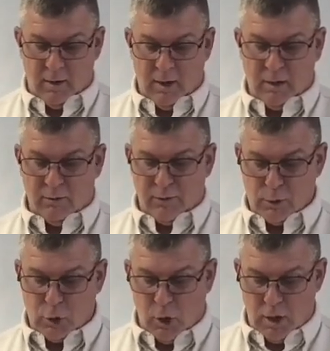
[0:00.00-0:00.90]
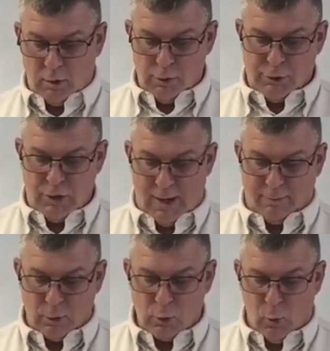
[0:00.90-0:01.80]
in 1 Chronicles
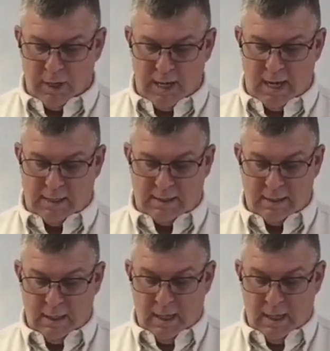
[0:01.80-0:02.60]
chapter 28,